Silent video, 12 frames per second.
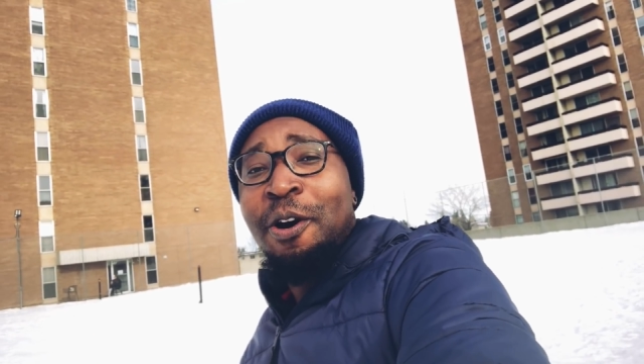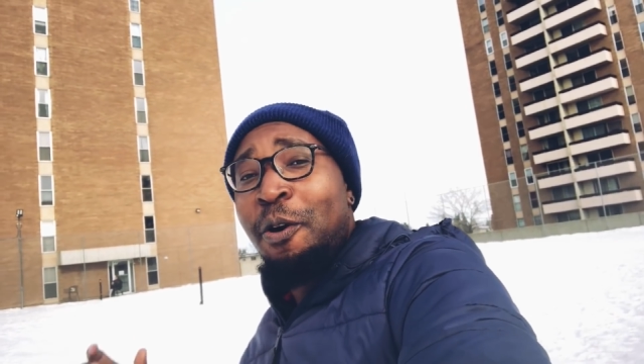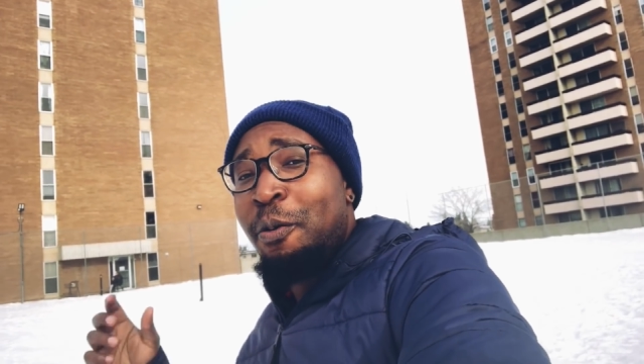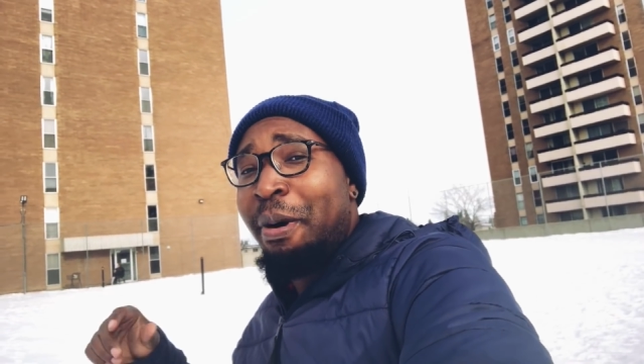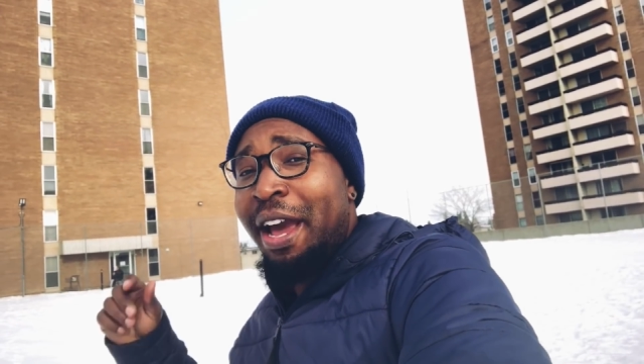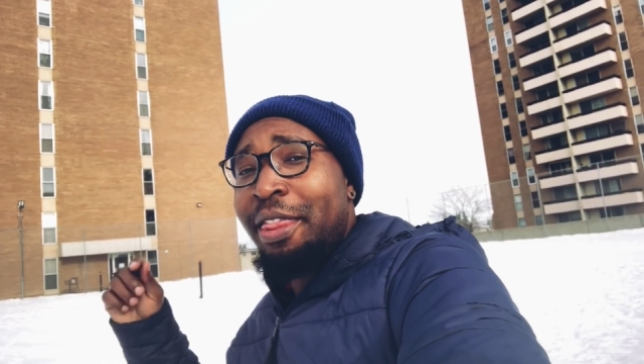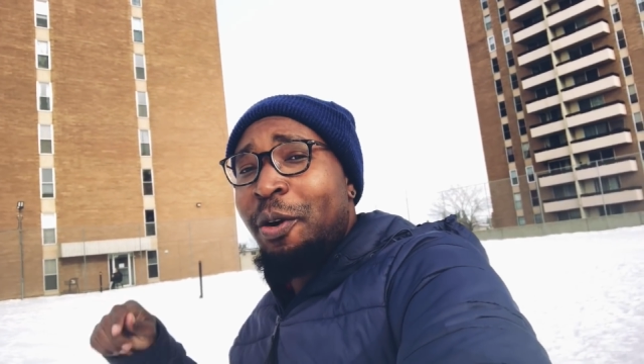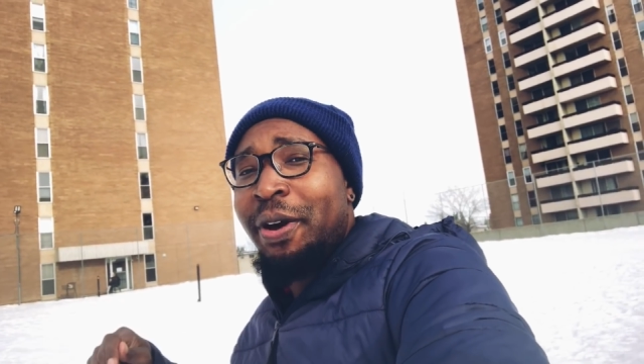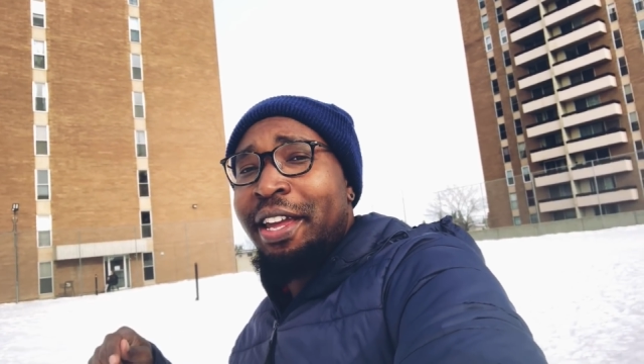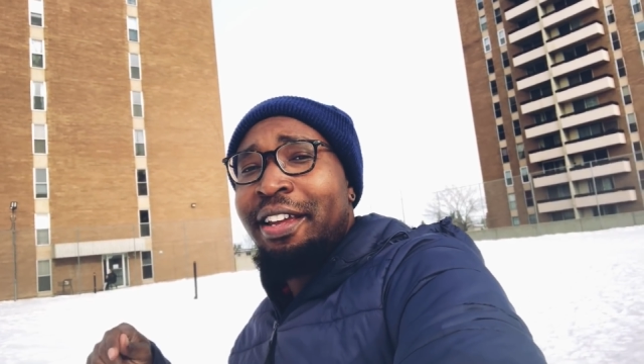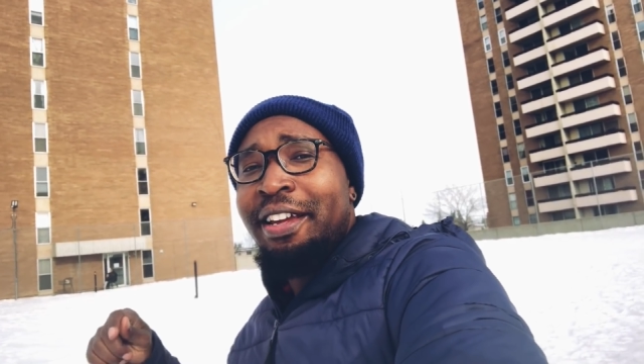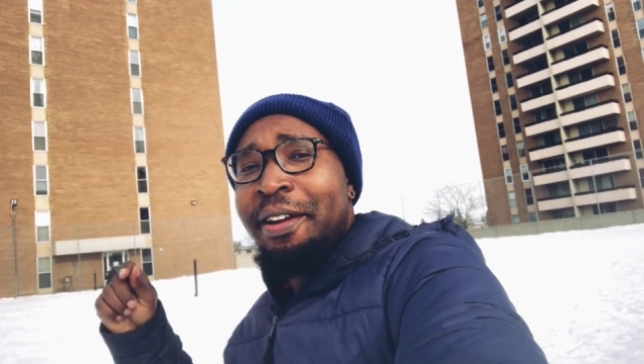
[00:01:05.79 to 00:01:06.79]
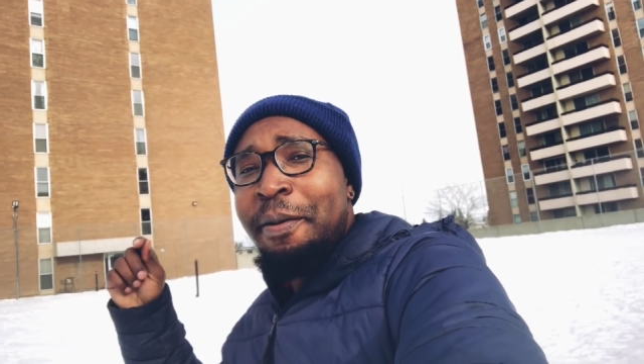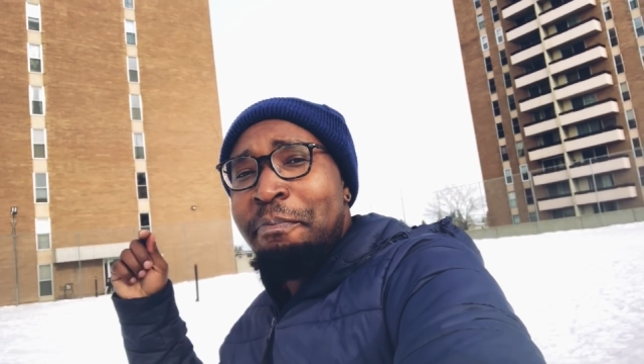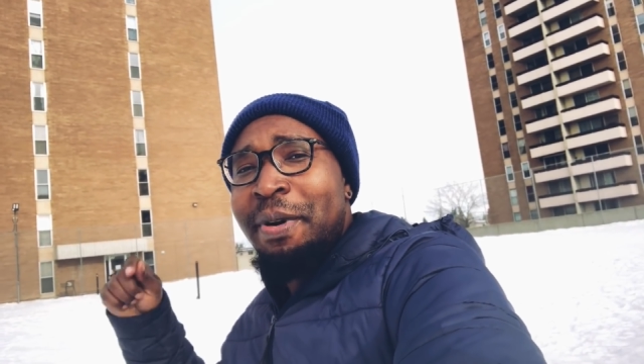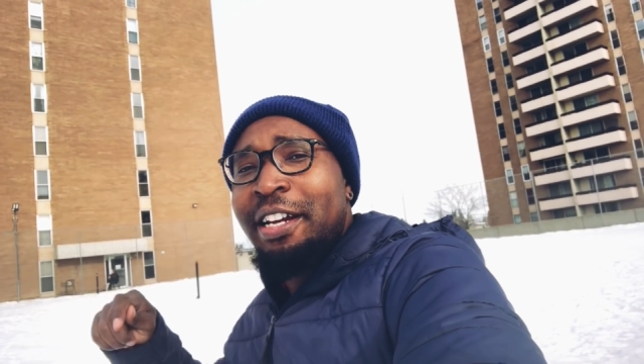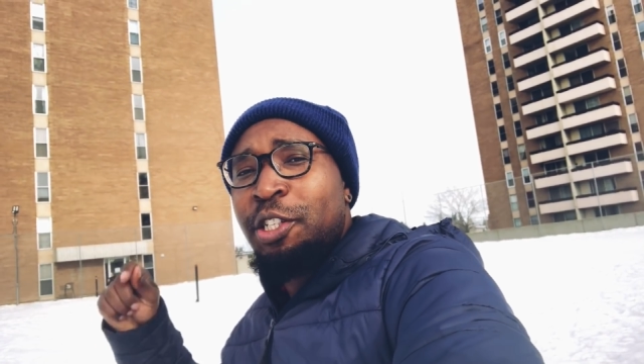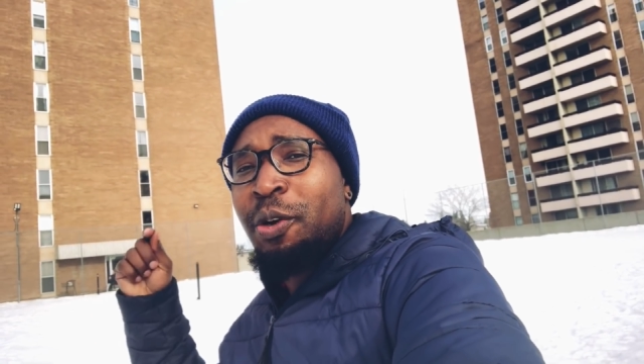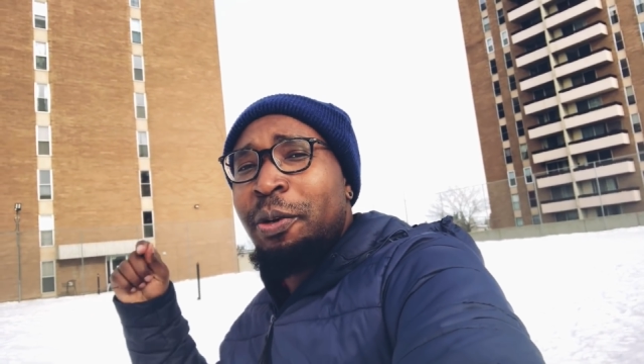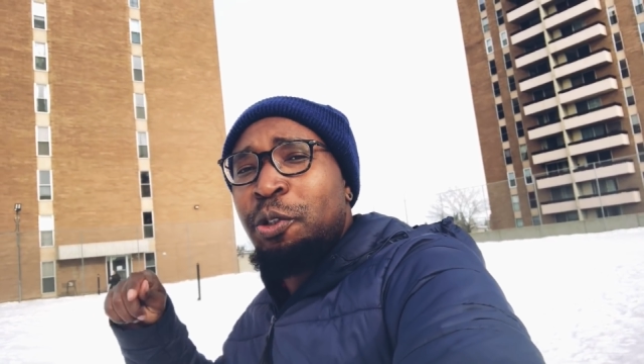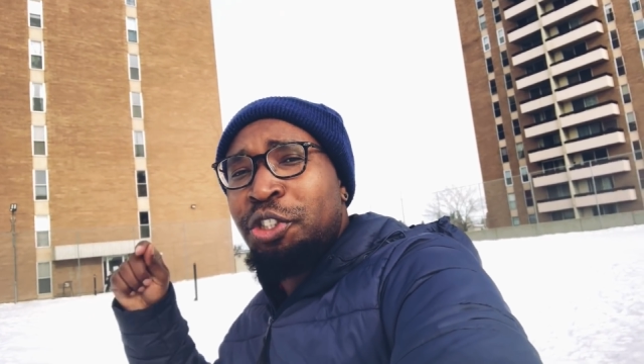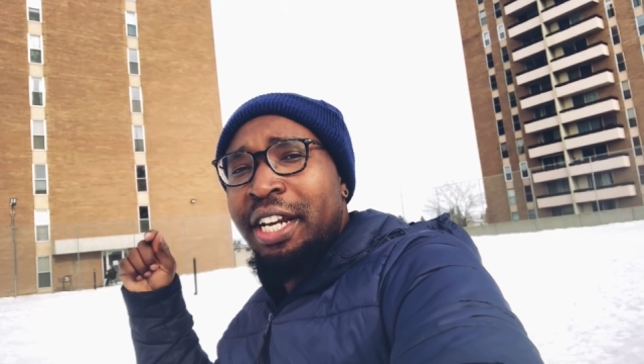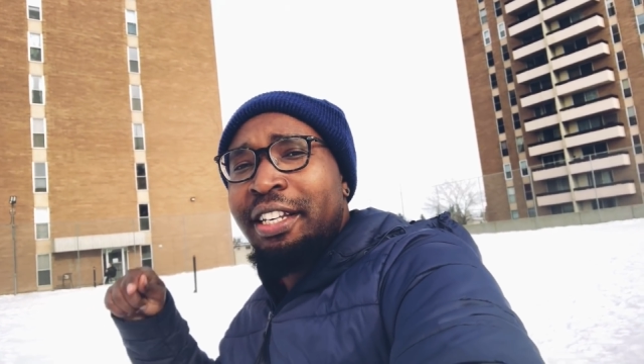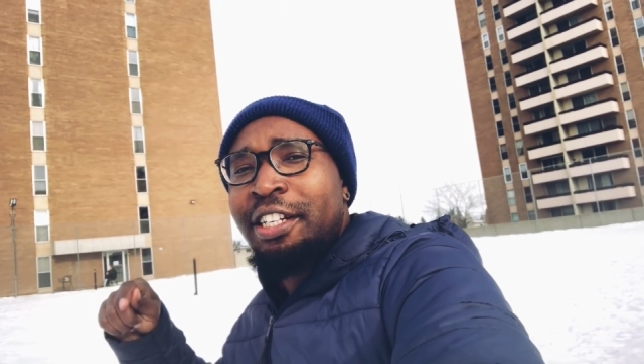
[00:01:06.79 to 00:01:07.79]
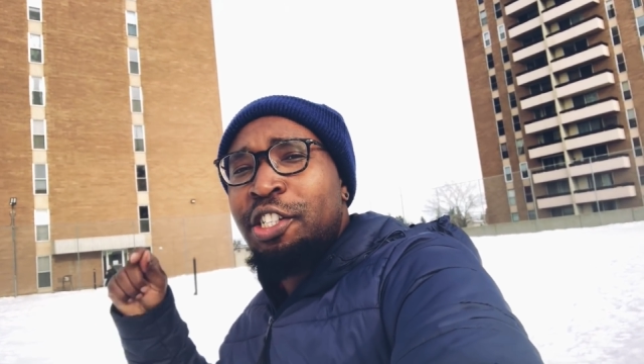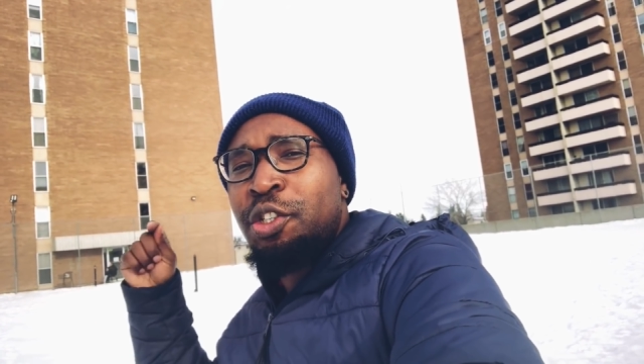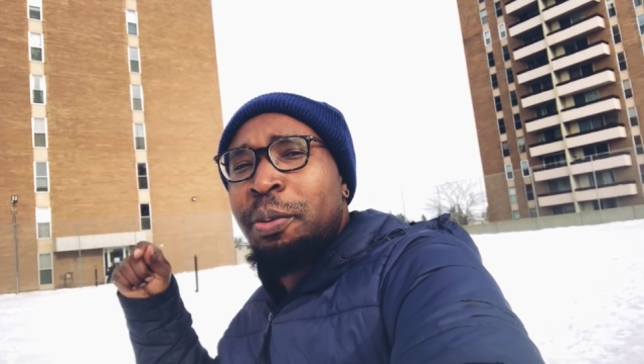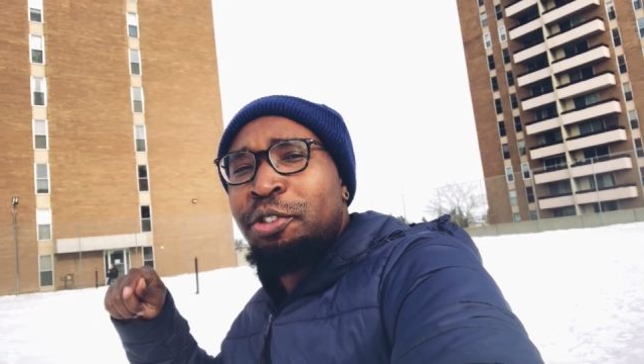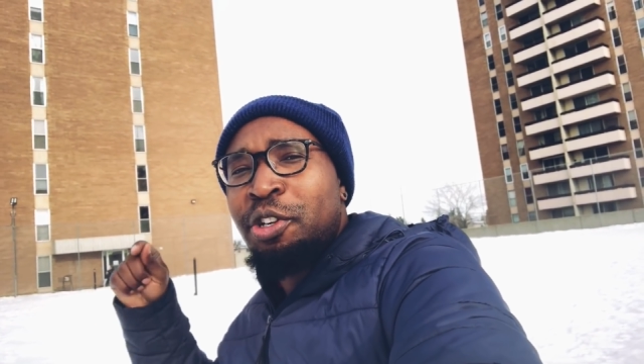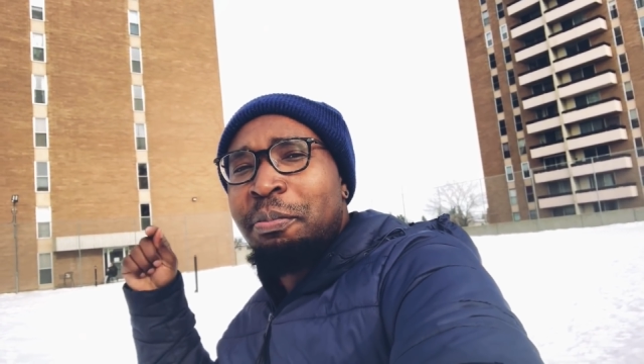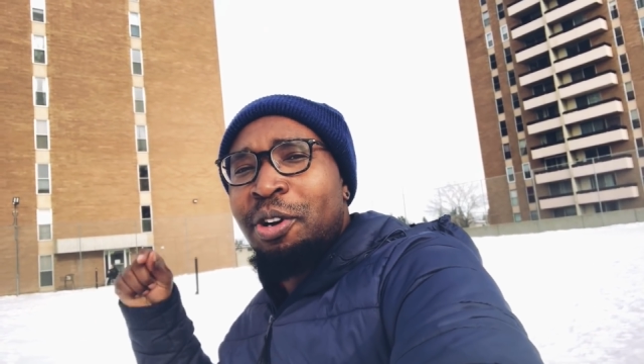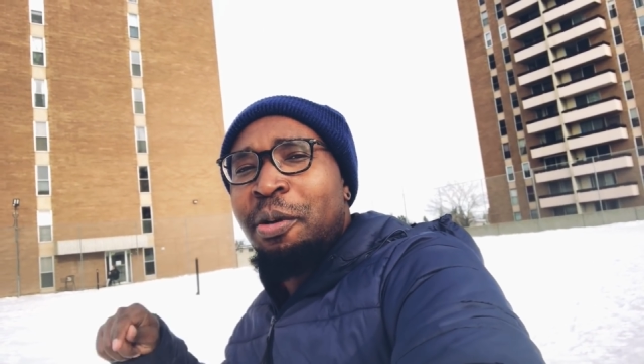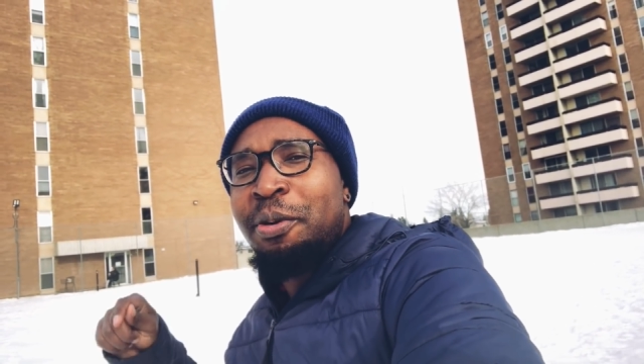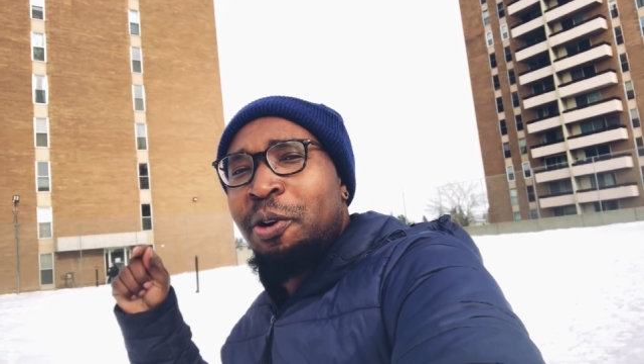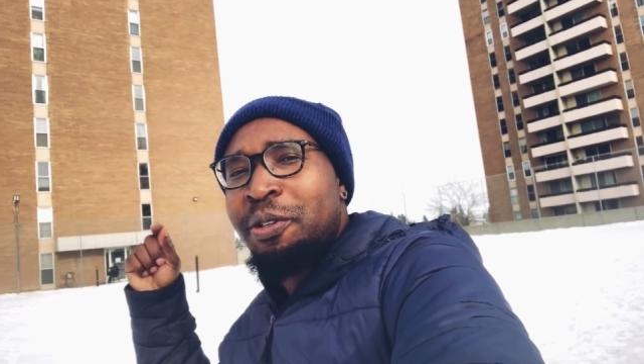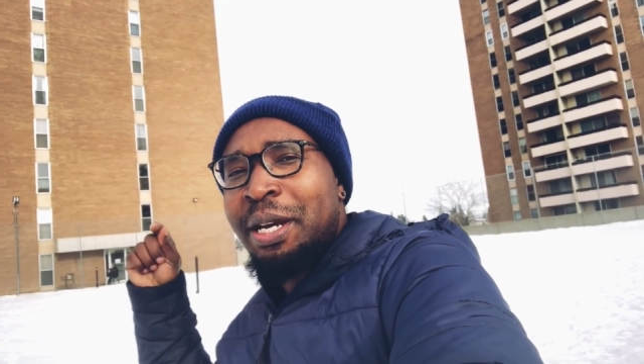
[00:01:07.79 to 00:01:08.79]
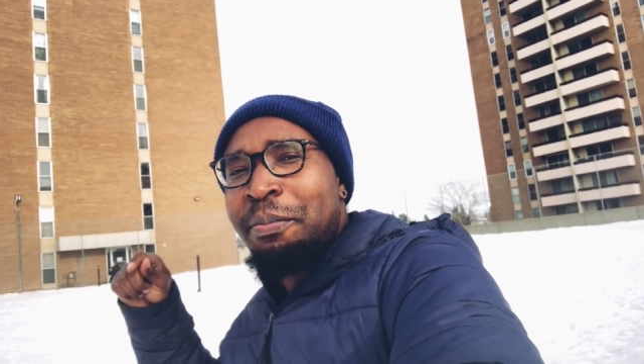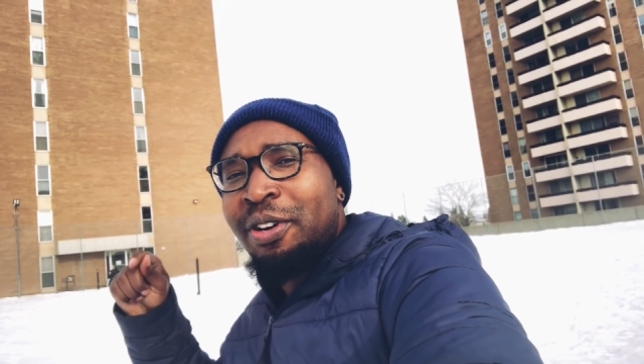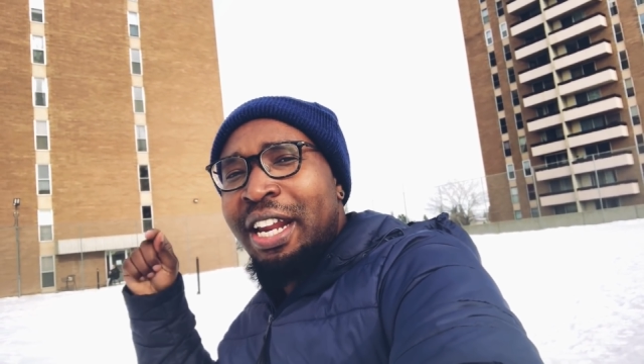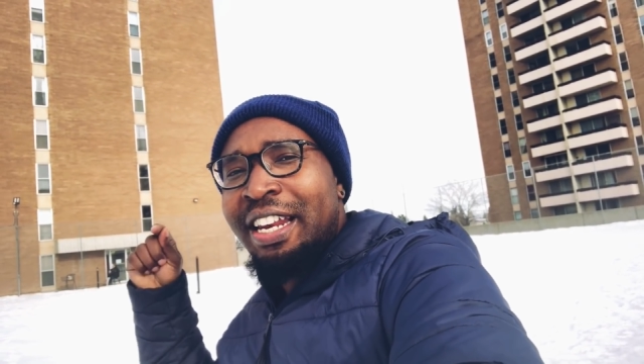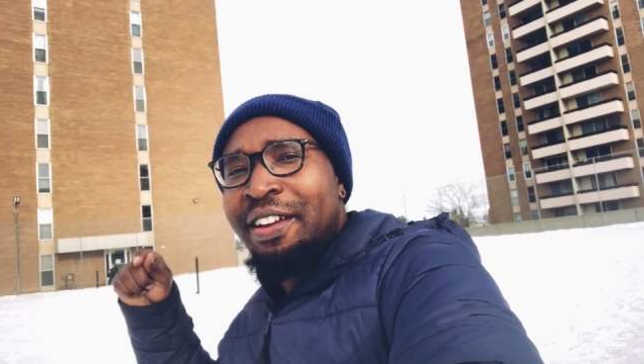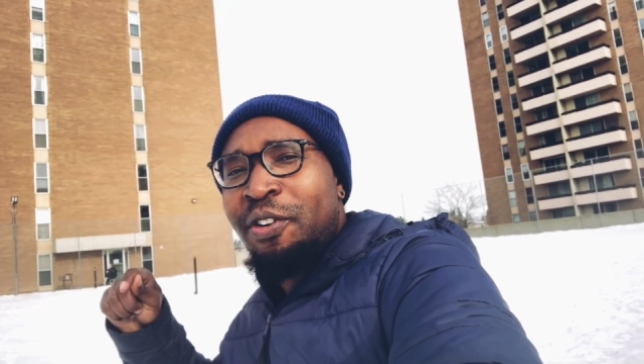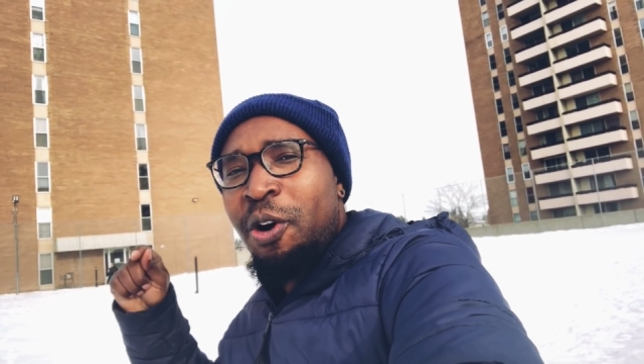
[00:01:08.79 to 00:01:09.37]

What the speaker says: Oh, by the way, make sure you check the description below because I'm gonna leave